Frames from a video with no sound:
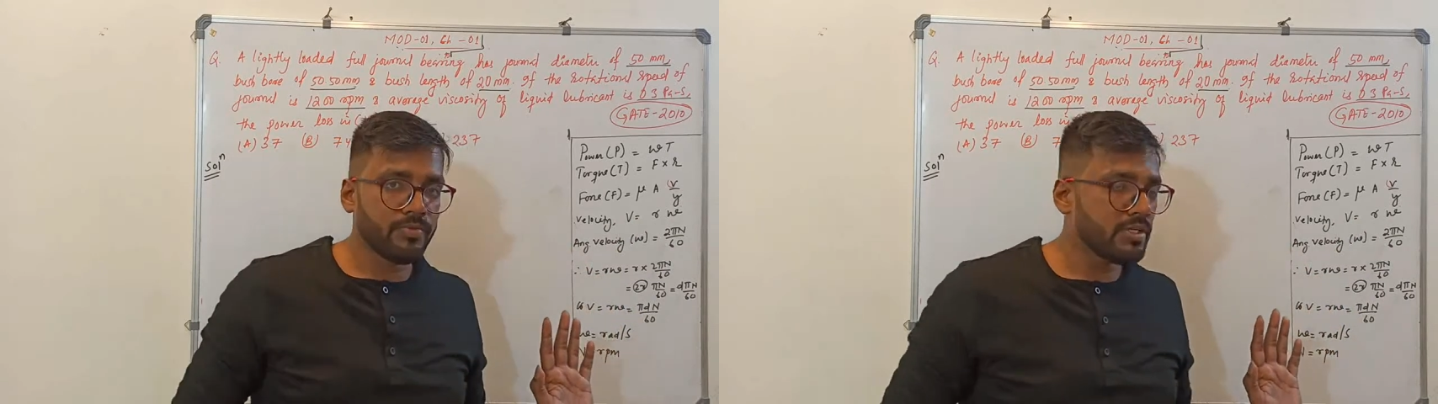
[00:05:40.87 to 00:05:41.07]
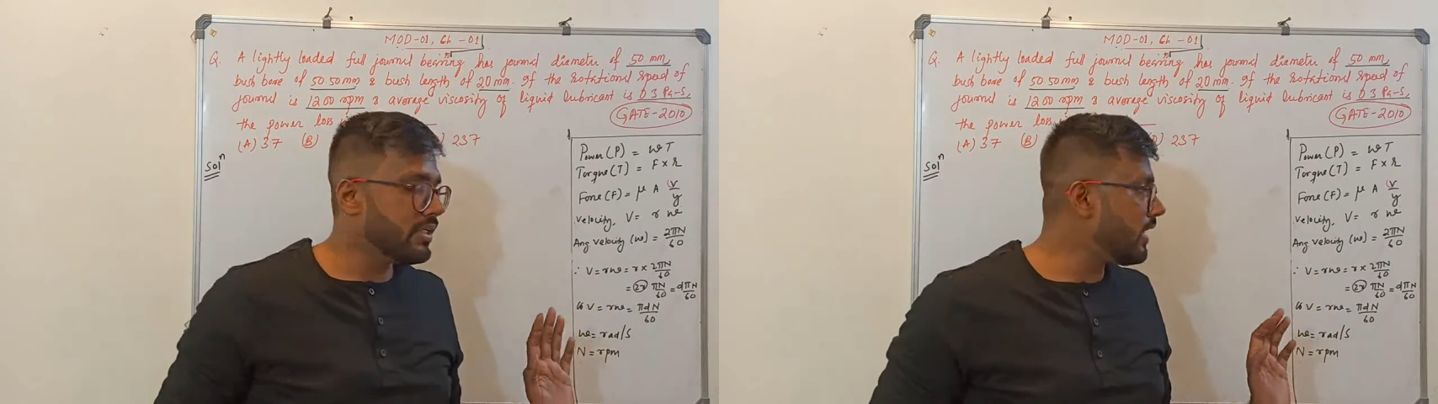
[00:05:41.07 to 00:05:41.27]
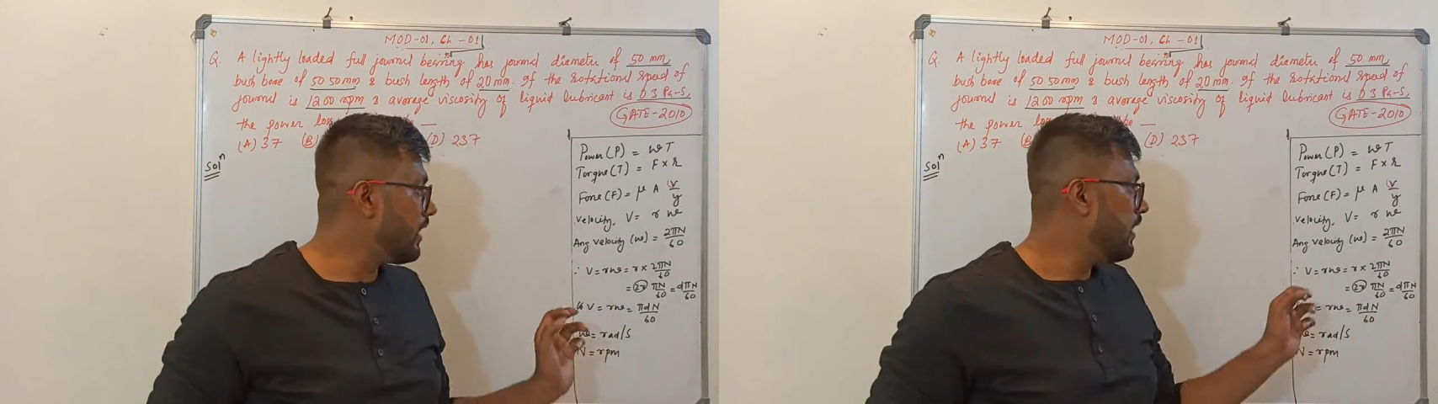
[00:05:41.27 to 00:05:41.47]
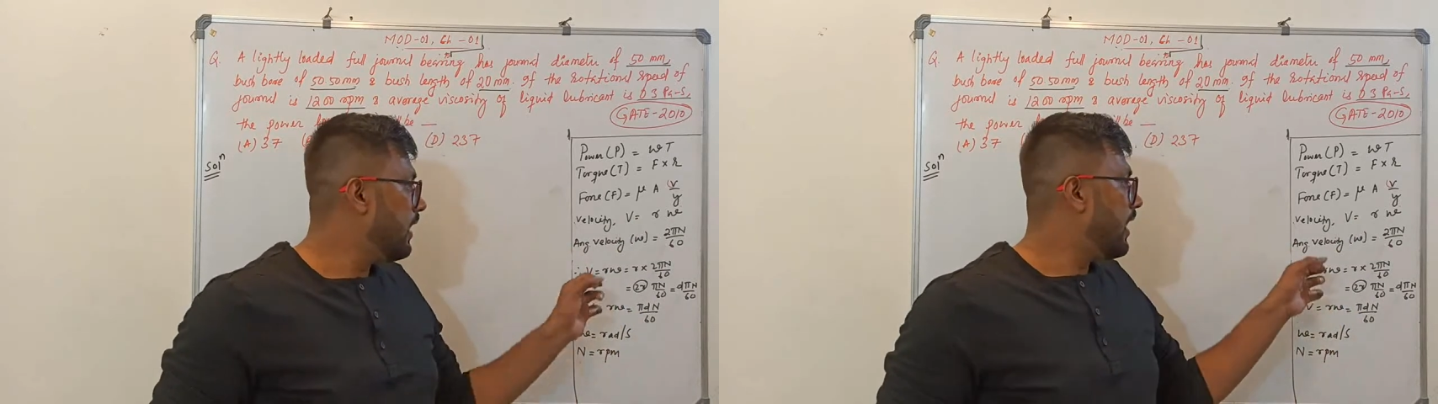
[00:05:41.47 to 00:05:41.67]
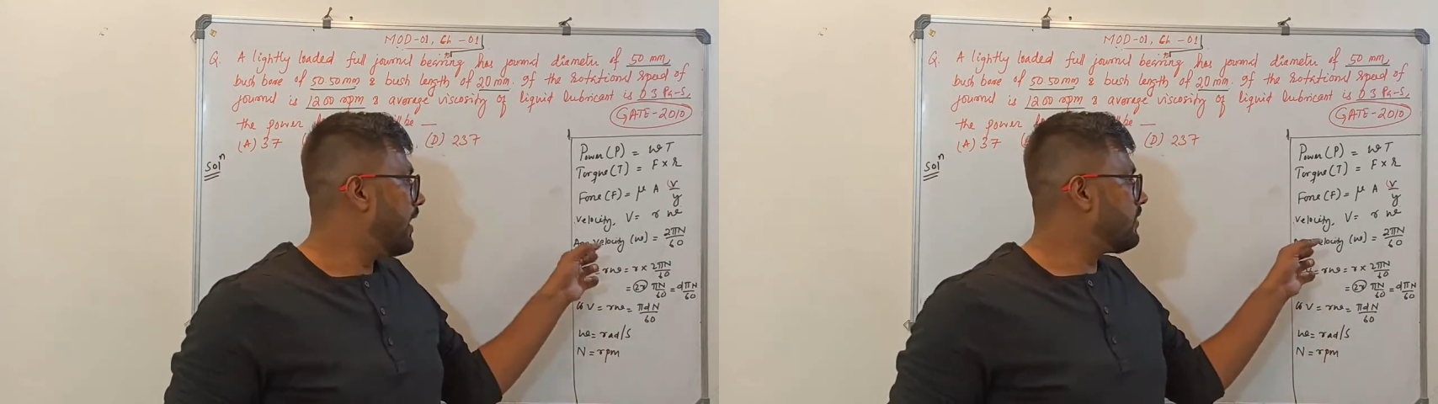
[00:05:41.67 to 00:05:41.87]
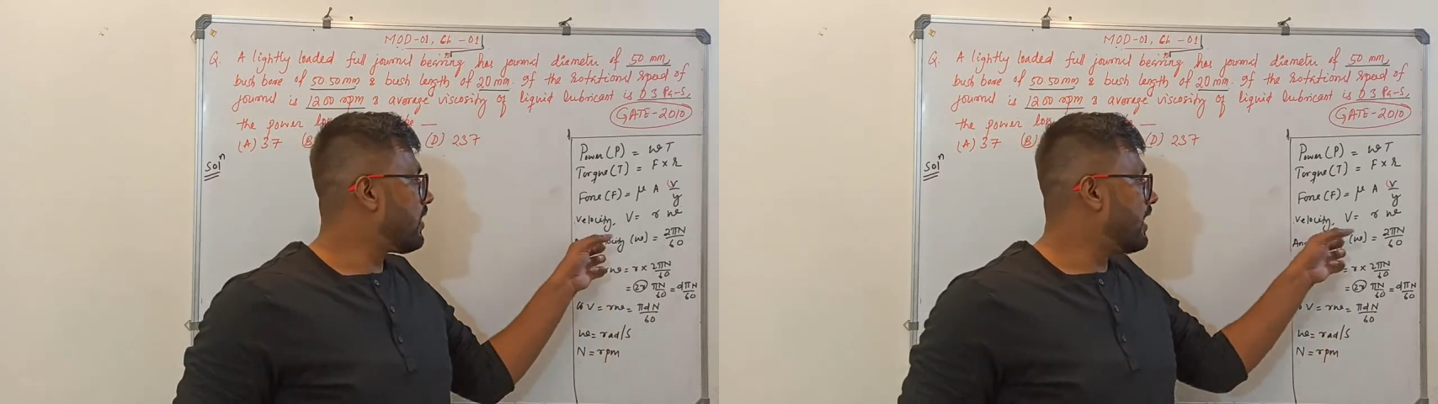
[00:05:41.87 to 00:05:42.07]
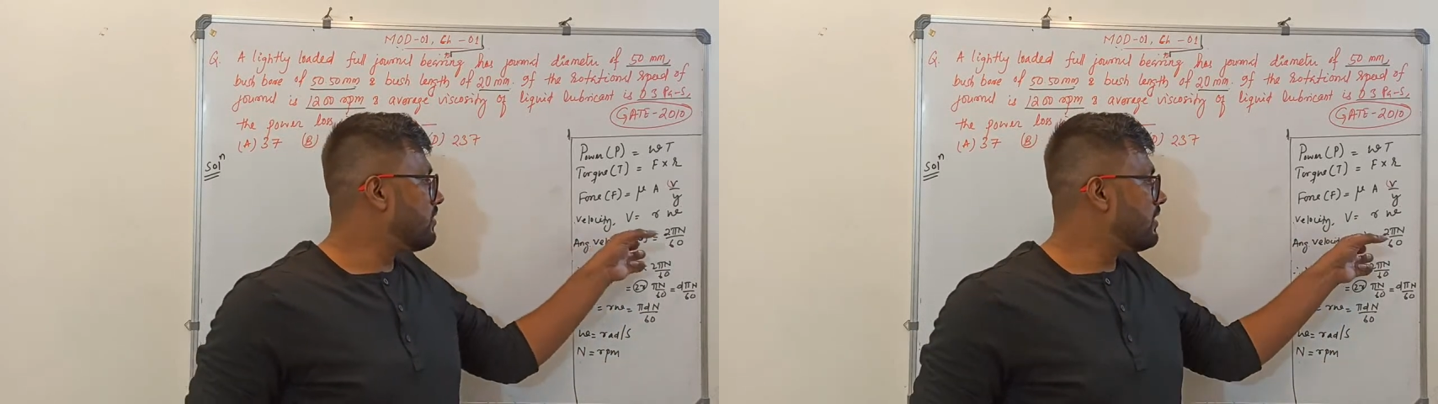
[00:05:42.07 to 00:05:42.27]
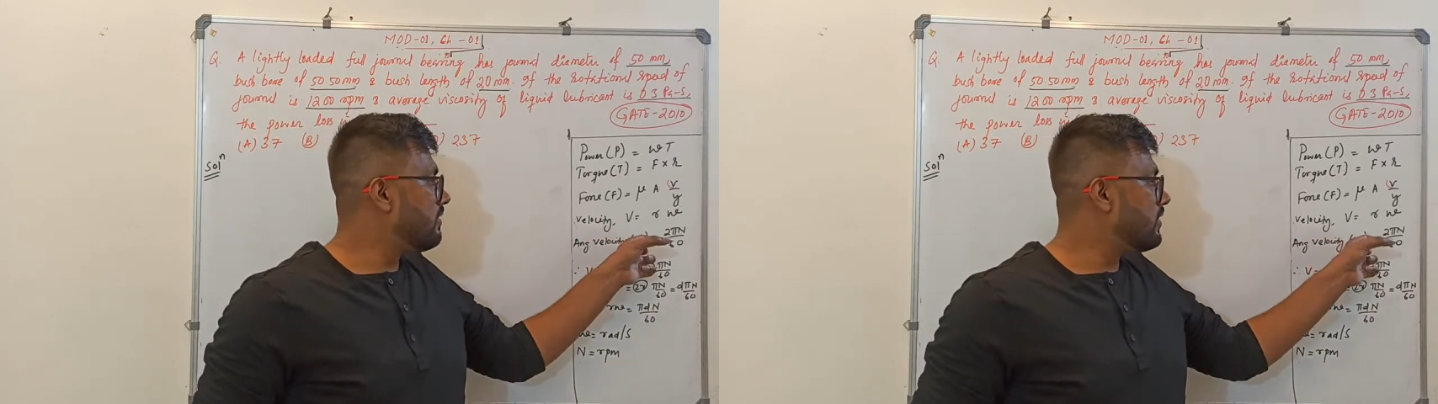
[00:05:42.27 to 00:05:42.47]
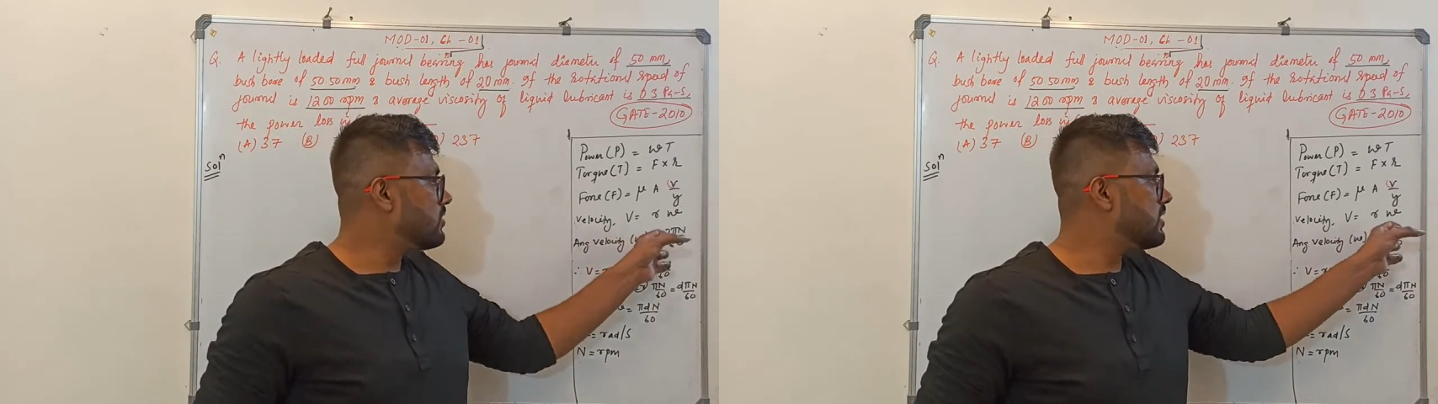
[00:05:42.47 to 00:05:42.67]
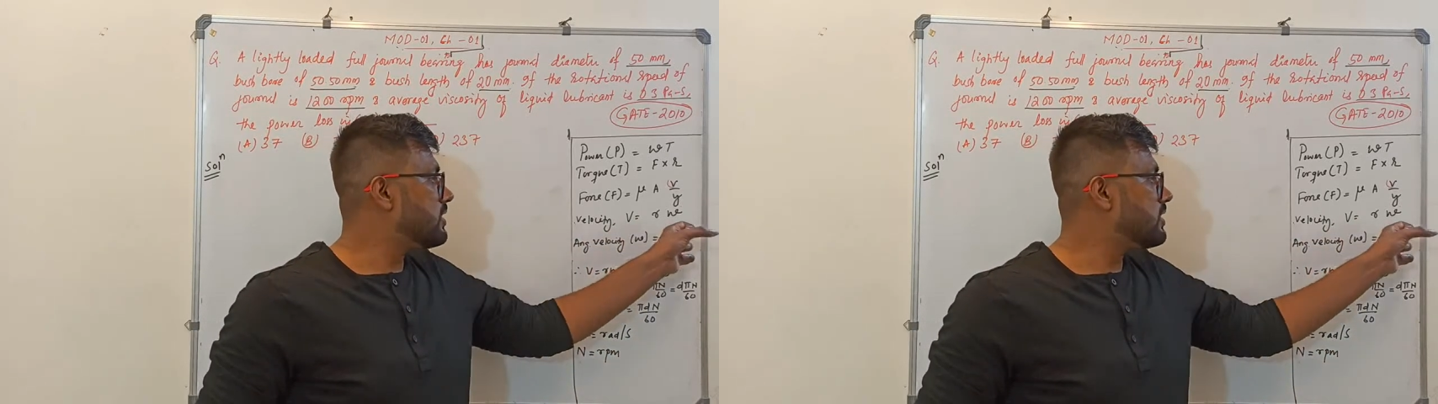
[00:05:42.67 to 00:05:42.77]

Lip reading: Okay? And your angular velocity